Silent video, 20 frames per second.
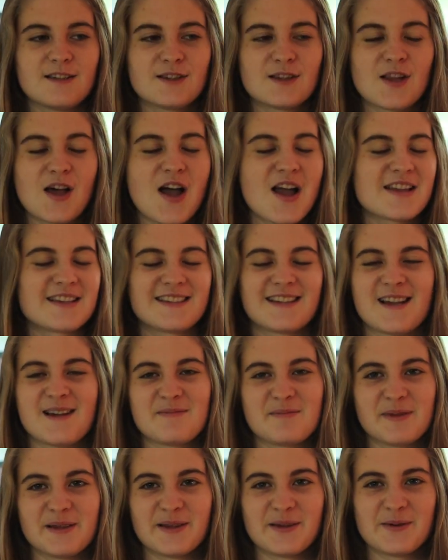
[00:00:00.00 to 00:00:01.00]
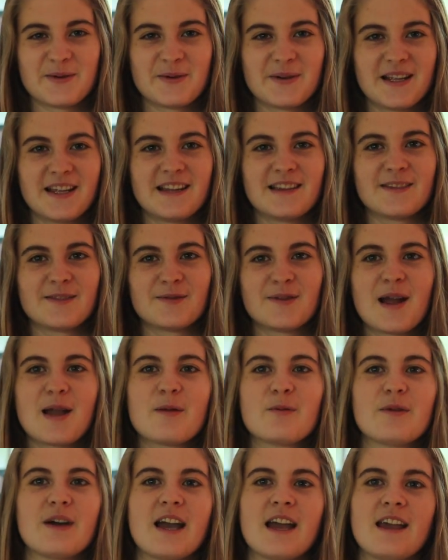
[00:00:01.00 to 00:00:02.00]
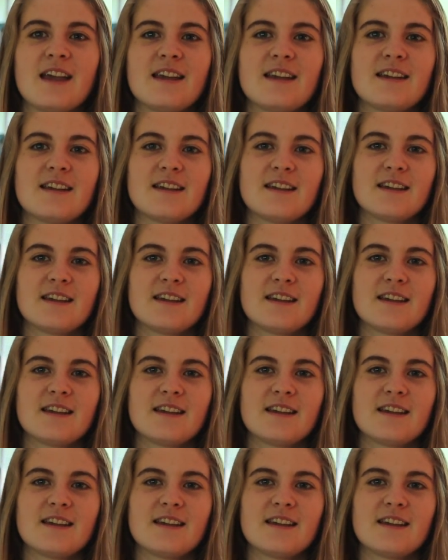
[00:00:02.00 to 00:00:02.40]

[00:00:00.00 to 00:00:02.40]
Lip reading: lines up in the right way,